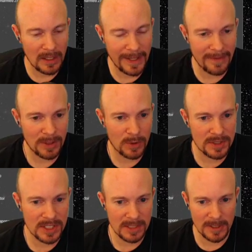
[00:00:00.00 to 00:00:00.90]
had the
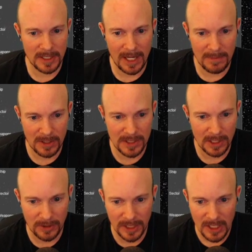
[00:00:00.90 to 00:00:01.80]
worst system in the game, the
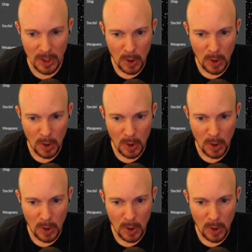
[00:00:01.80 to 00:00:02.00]
artillery.